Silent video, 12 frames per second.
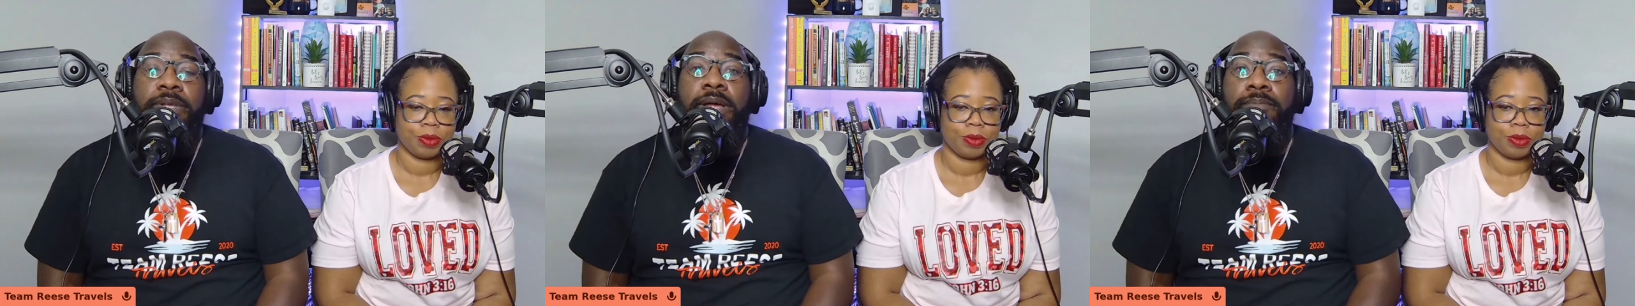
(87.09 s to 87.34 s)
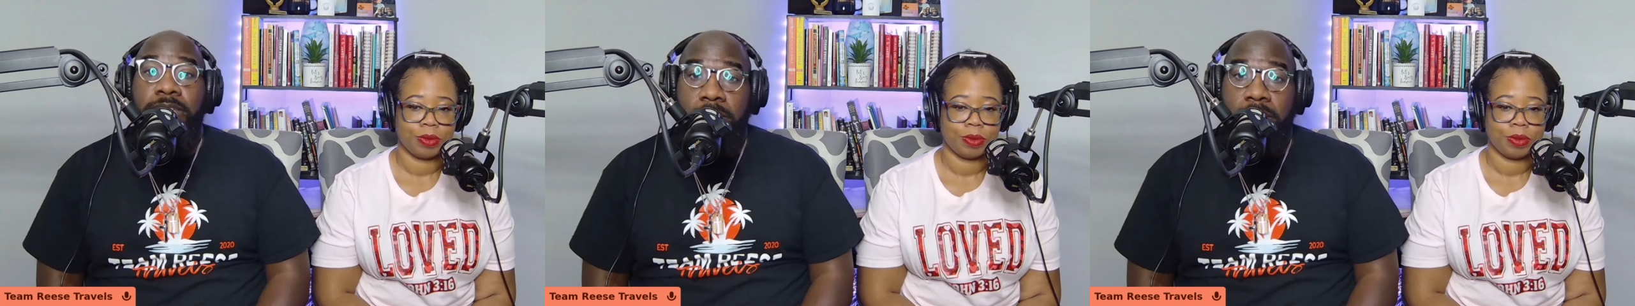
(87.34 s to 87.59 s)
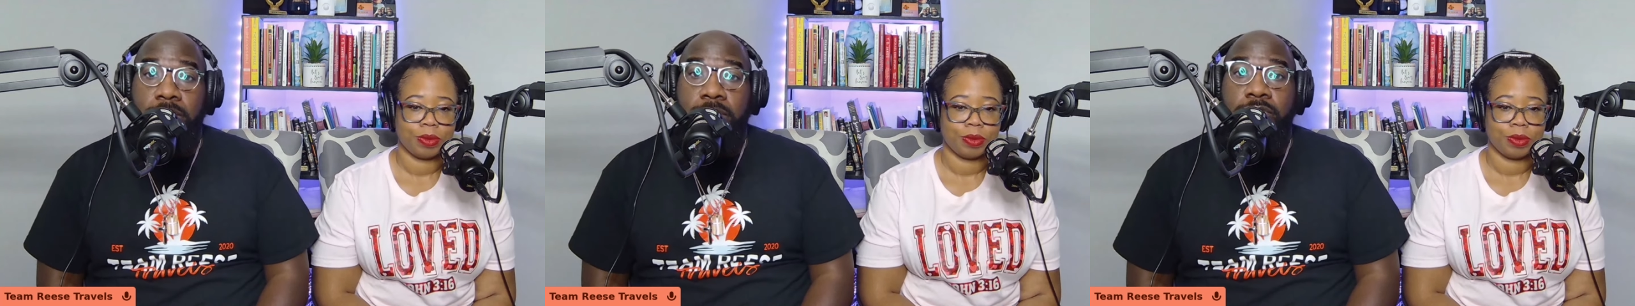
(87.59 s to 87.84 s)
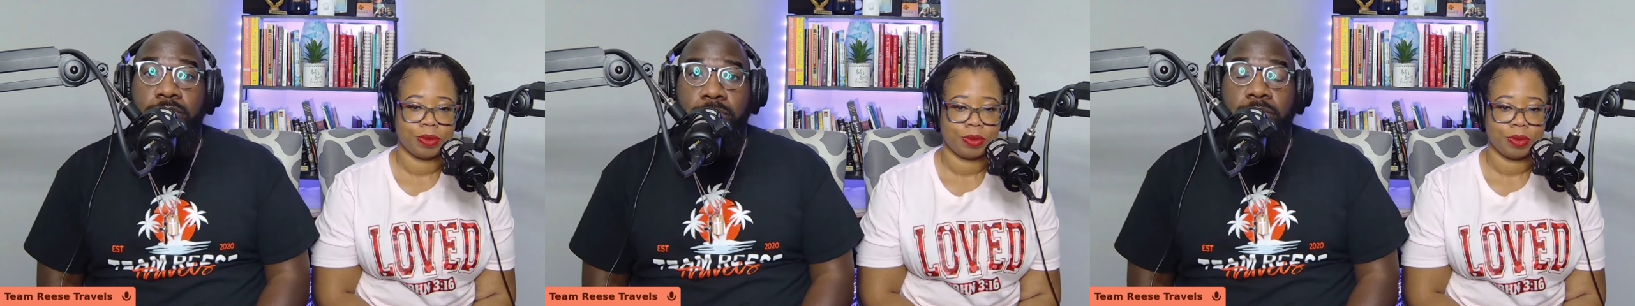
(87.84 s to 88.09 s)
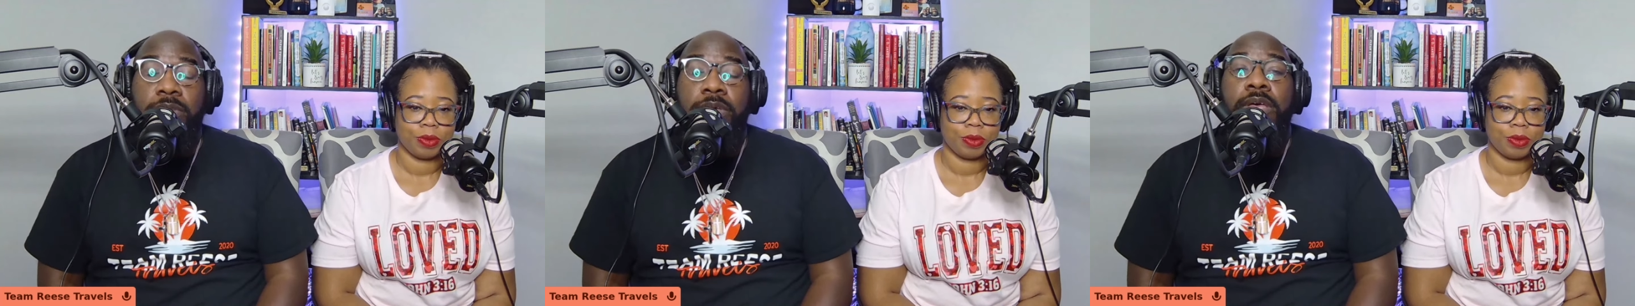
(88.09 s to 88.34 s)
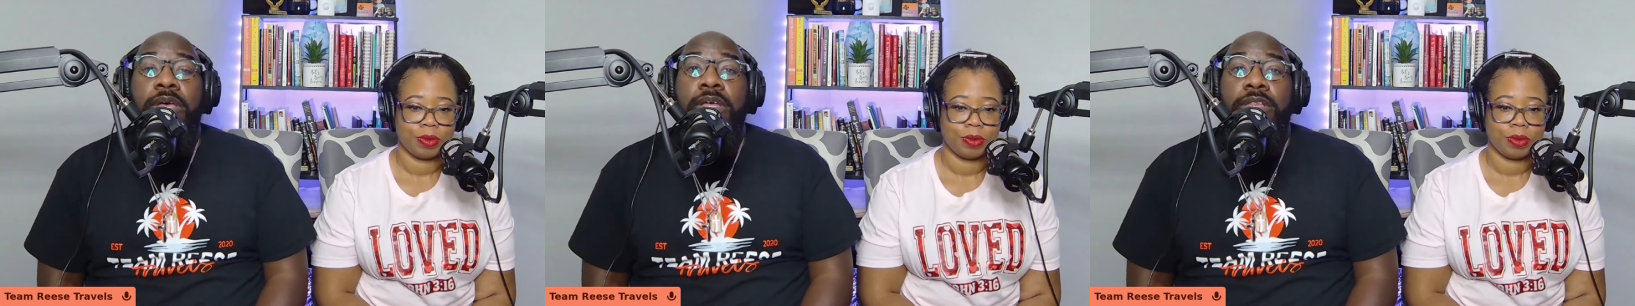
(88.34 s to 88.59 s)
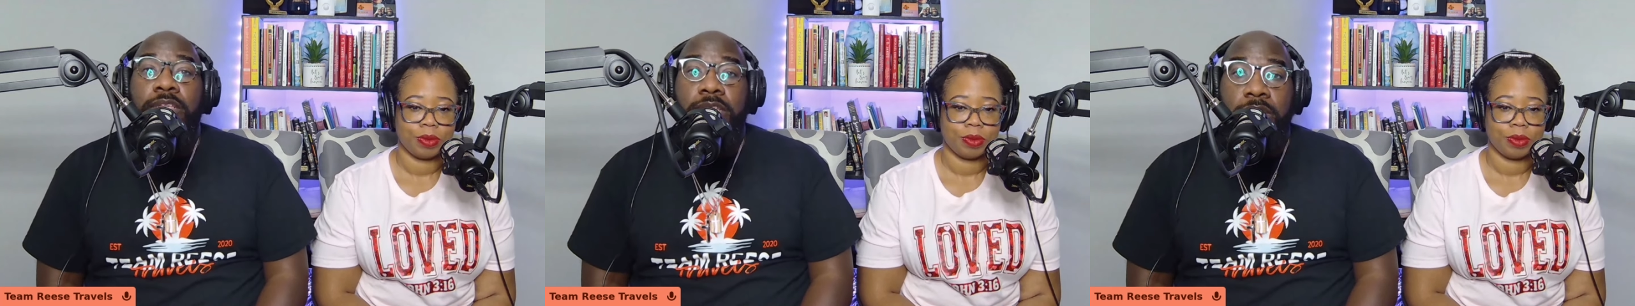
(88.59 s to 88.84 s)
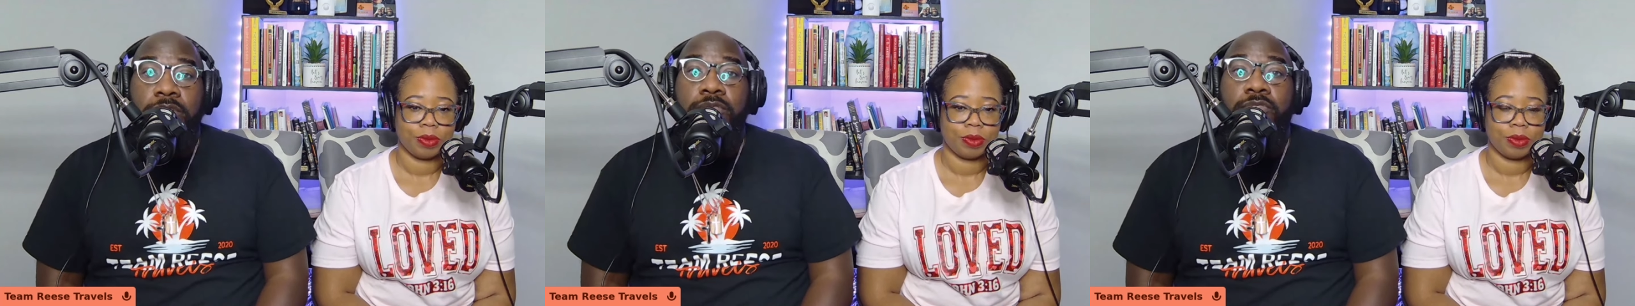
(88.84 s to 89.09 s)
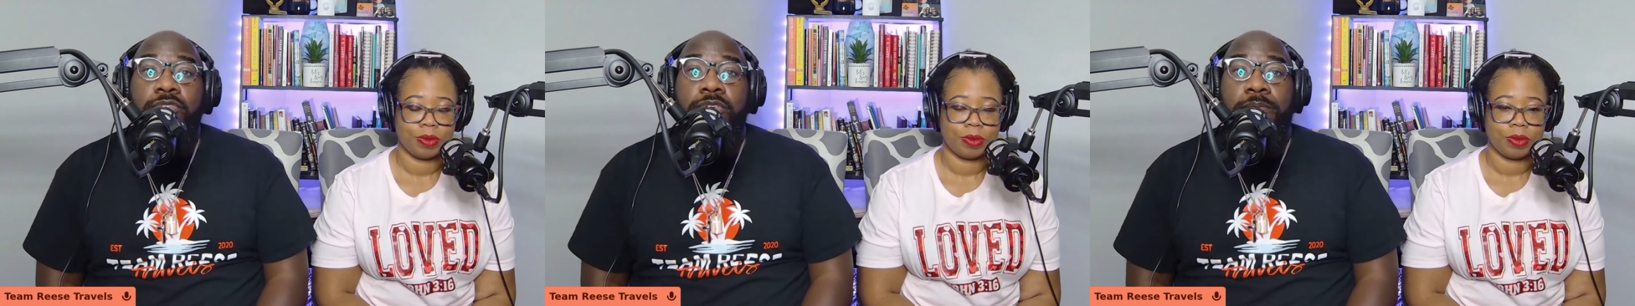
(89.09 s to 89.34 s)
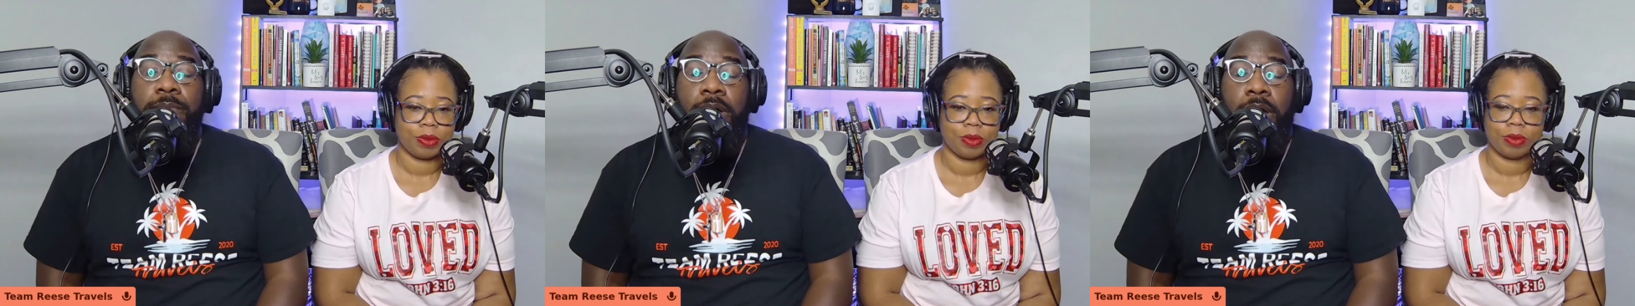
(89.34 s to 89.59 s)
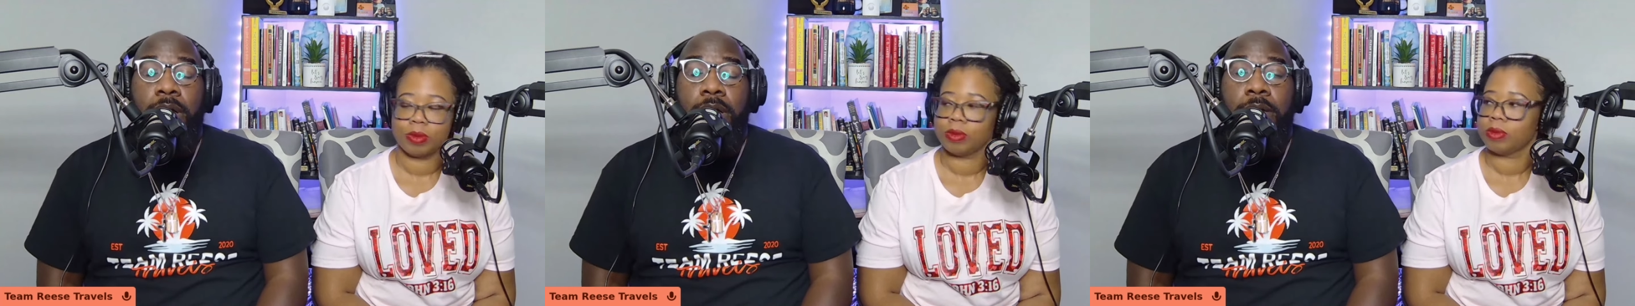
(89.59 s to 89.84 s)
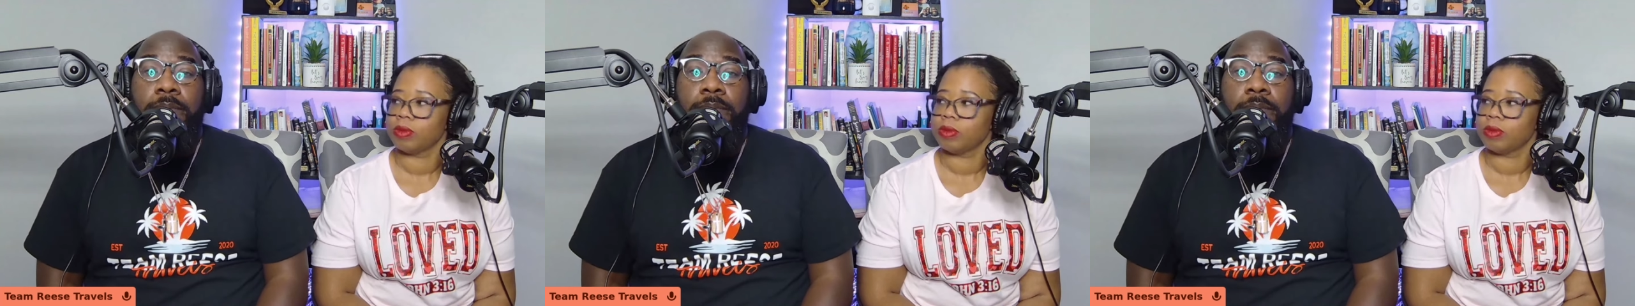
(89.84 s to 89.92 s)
Speaker 1: But I'm telling you the truth, get you some um,